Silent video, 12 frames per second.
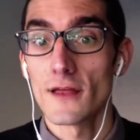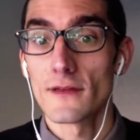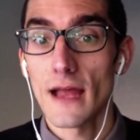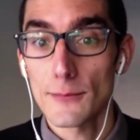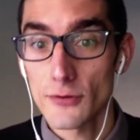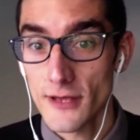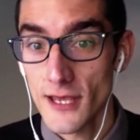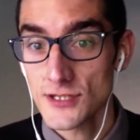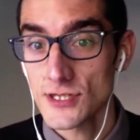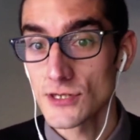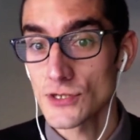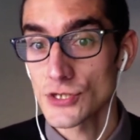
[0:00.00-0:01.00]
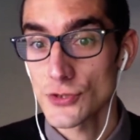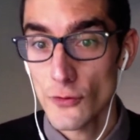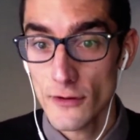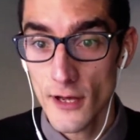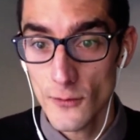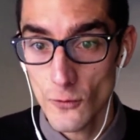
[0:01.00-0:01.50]
the application is
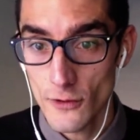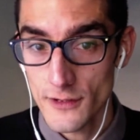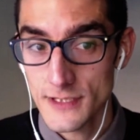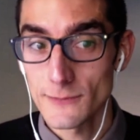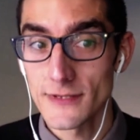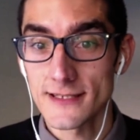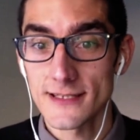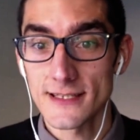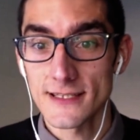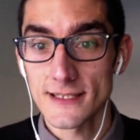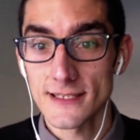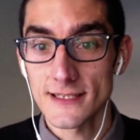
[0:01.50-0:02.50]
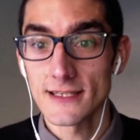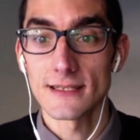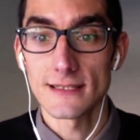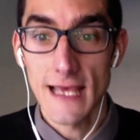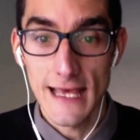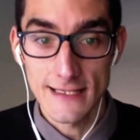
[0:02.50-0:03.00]
short on words but
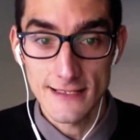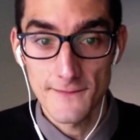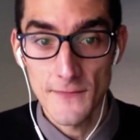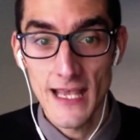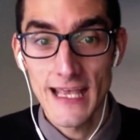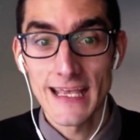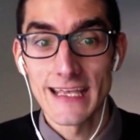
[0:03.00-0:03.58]
succinct in intent.